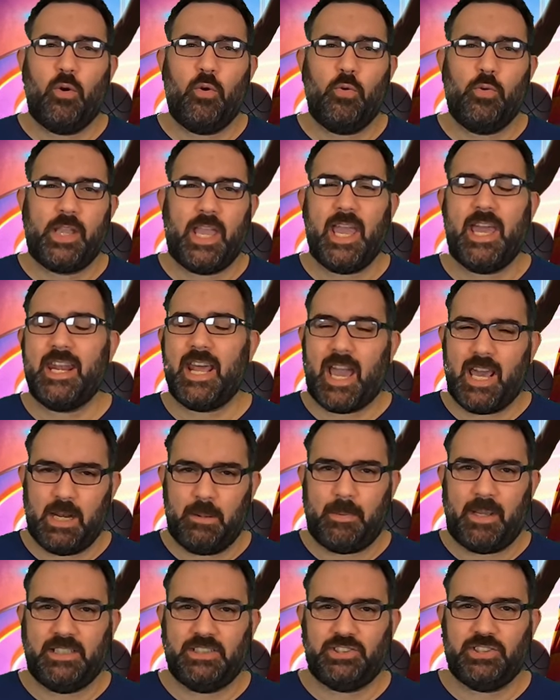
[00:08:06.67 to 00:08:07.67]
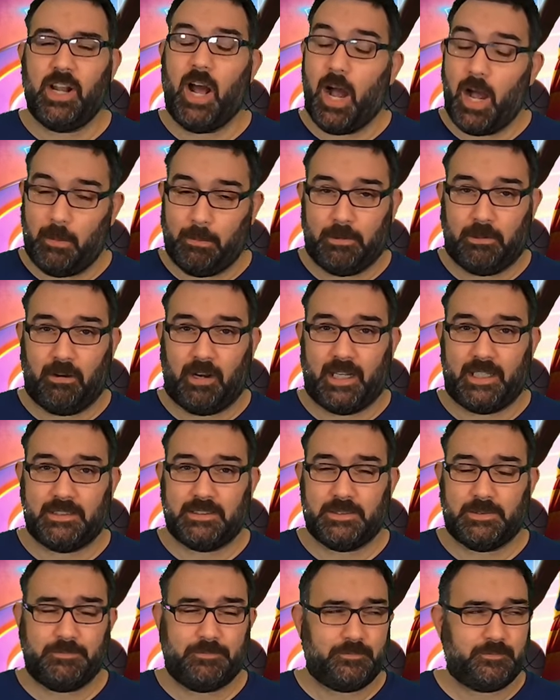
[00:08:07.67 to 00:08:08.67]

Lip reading: all get an animation upgrade.